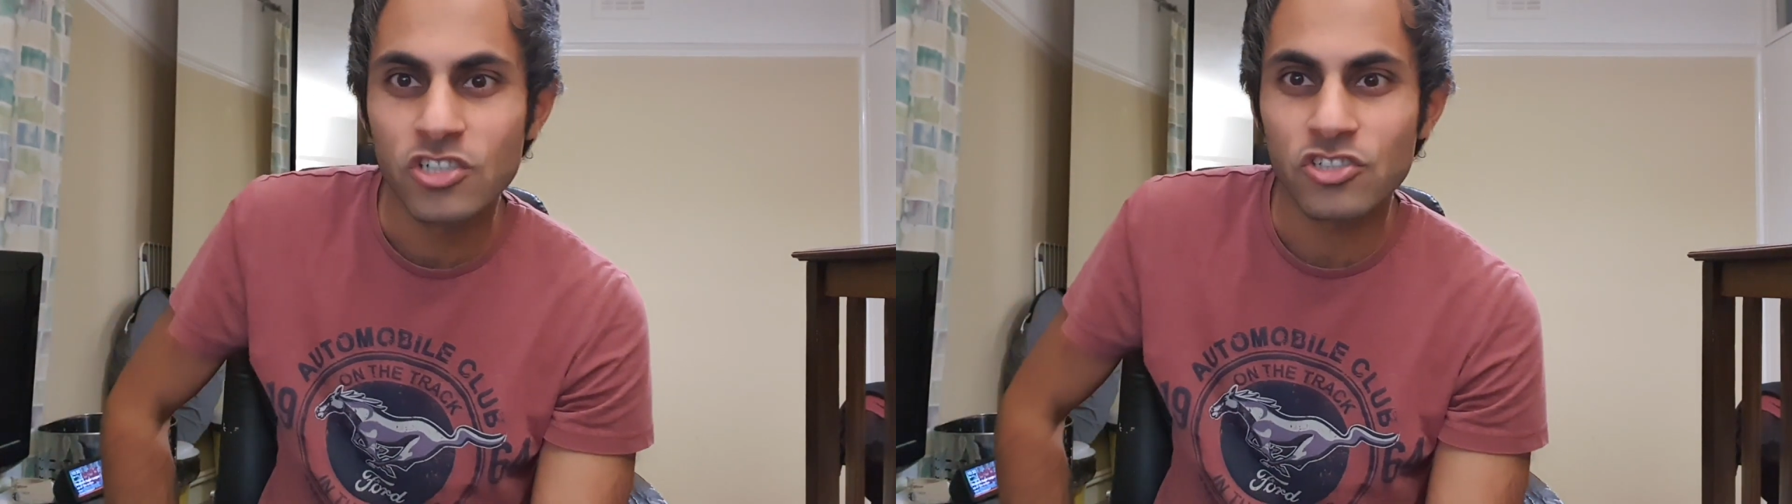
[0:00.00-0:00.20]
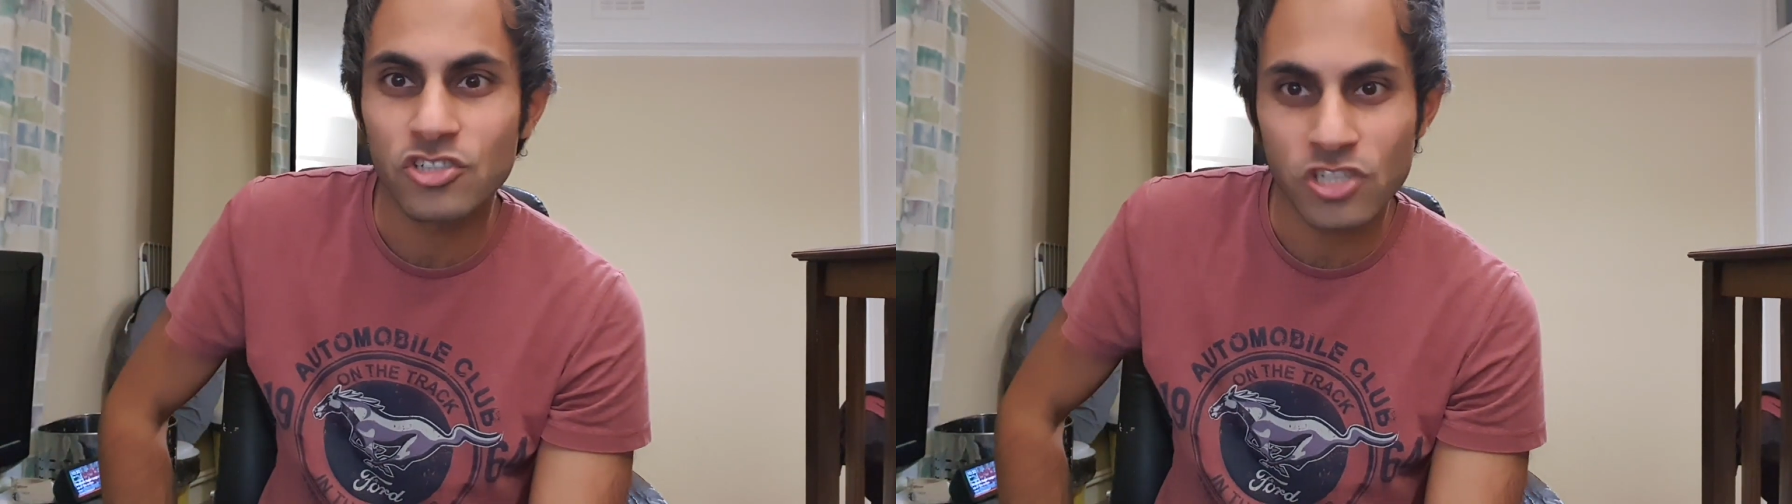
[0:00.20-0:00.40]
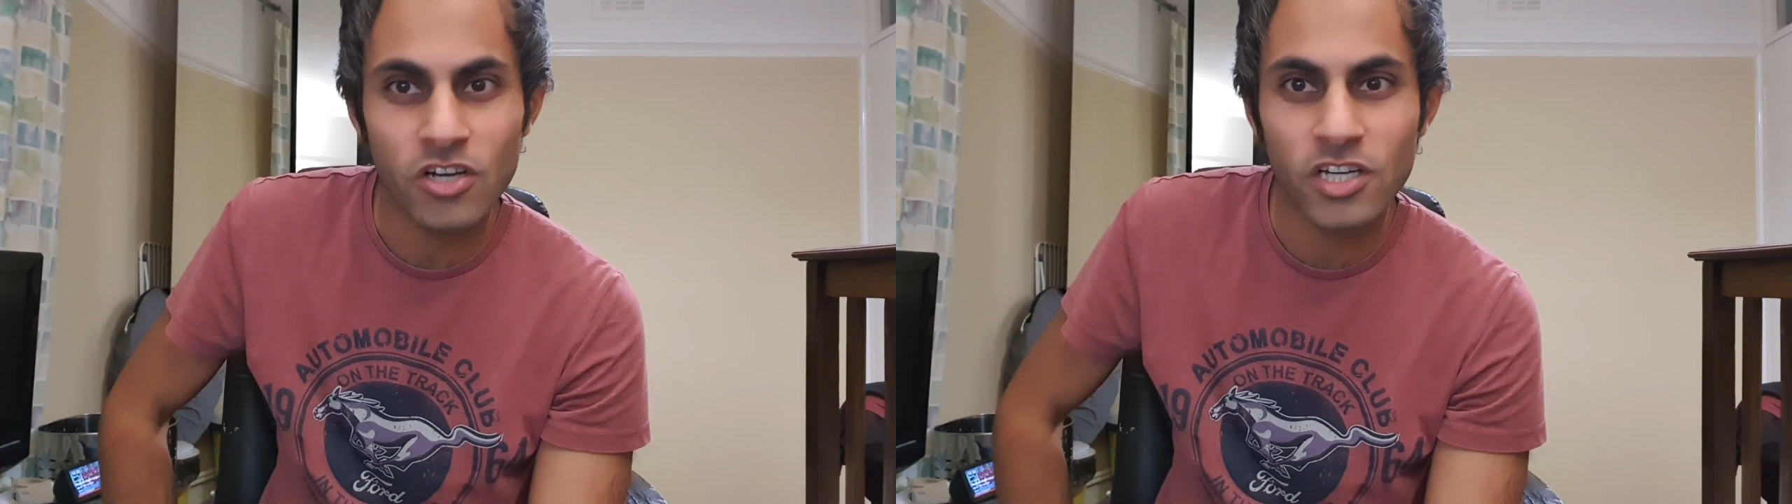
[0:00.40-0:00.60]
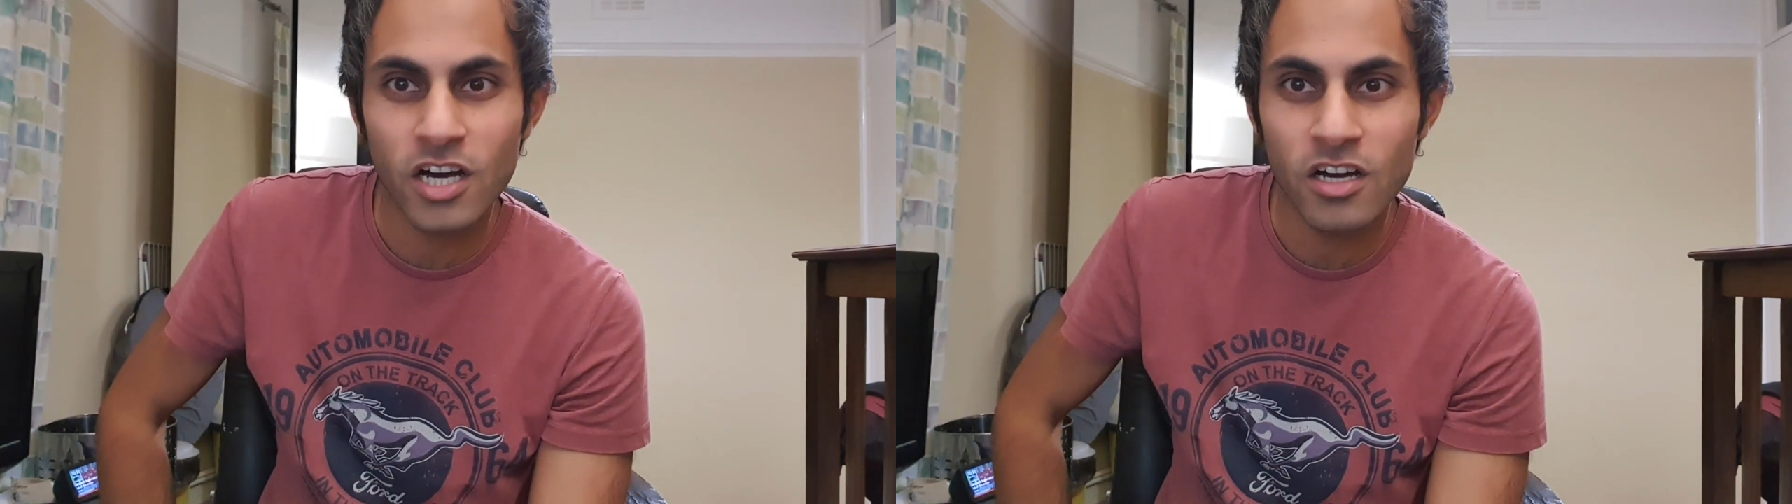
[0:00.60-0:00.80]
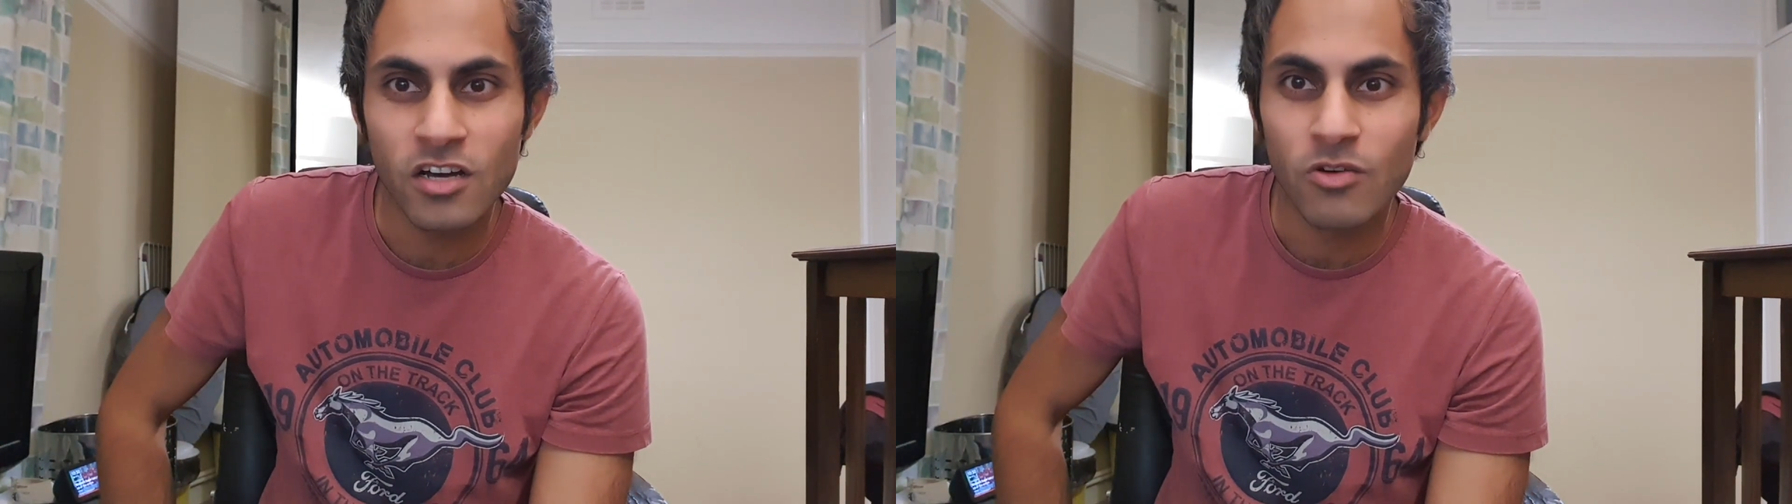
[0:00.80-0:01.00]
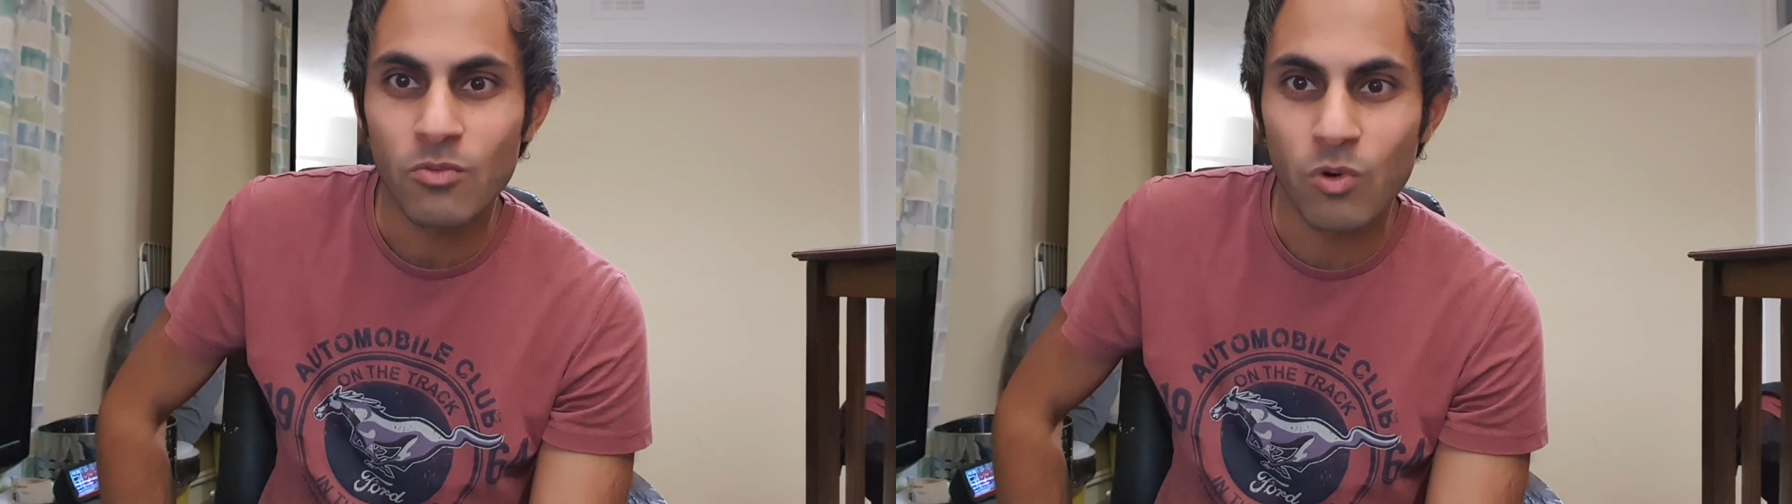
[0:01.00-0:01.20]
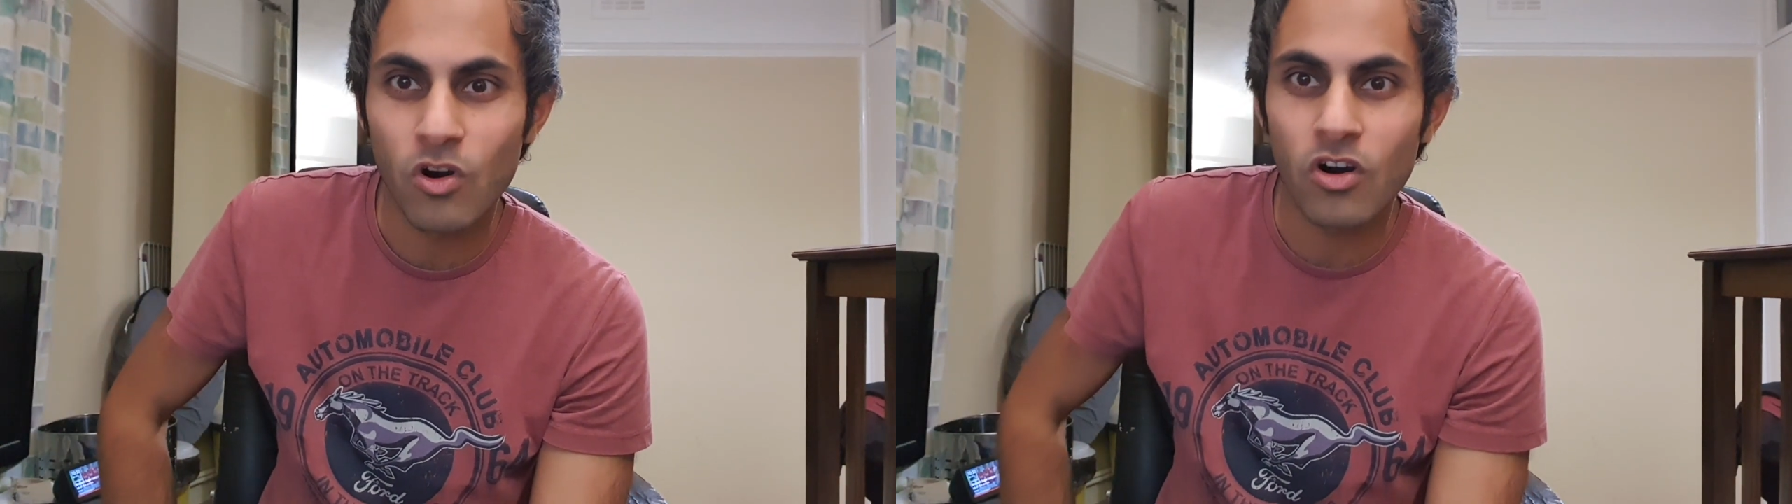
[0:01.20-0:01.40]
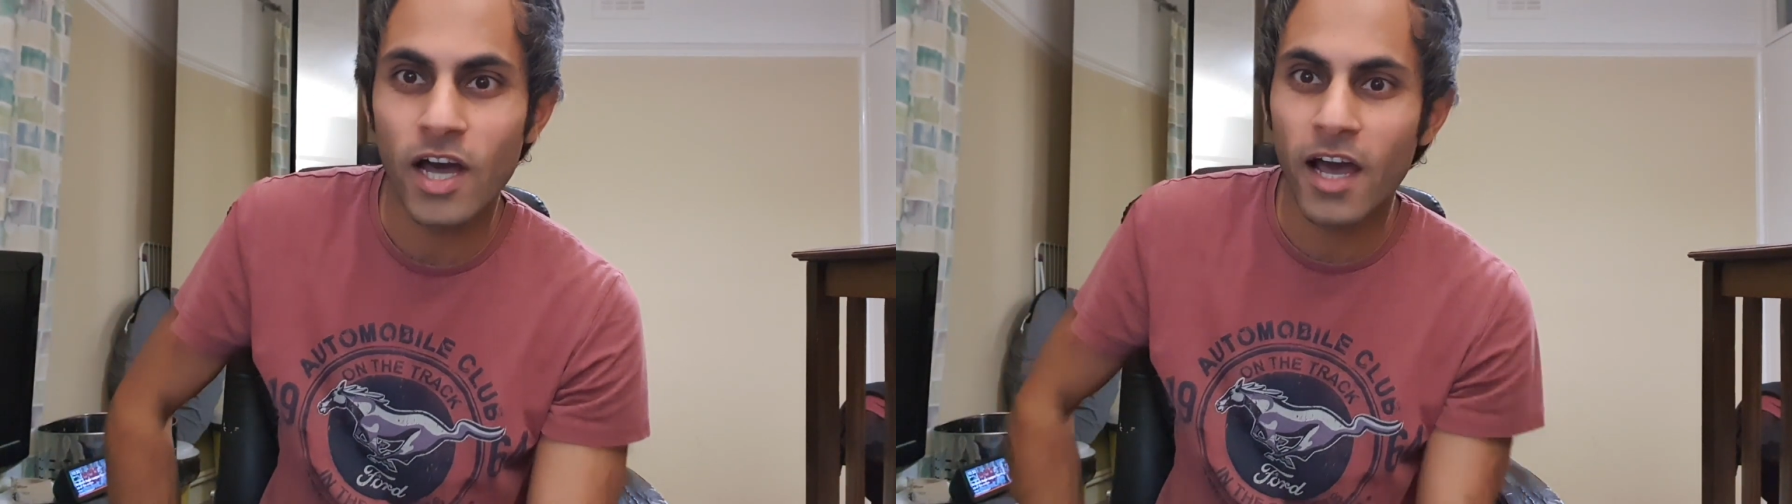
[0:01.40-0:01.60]
to show you
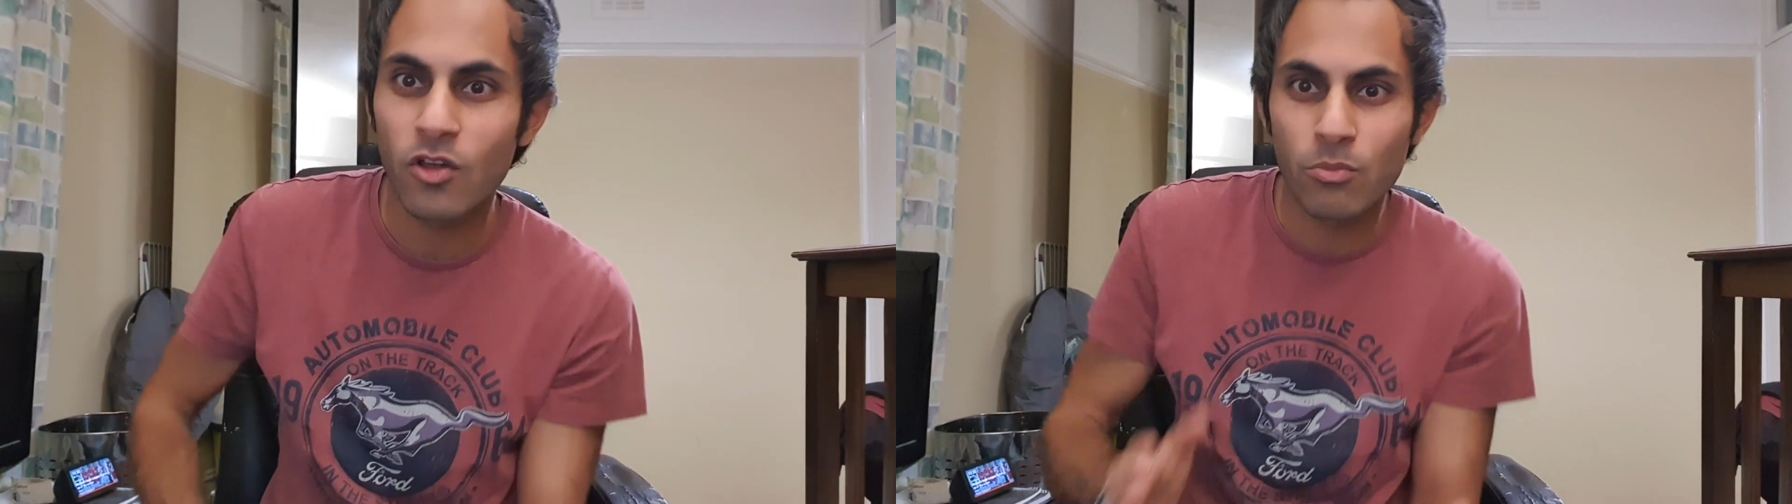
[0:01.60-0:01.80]
how